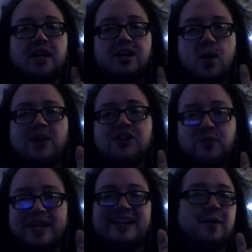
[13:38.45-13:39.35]
Noah
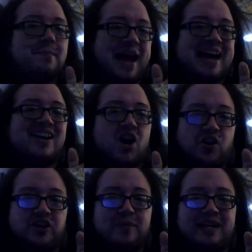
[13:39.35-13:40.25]
tweeted a bad
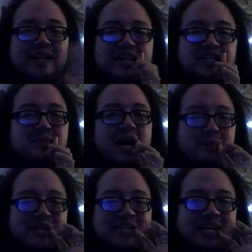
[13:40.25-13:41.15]
argument against
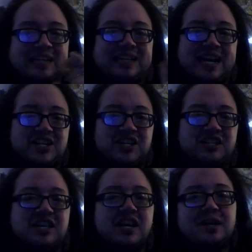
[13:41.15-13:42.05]
Poppy's allegations,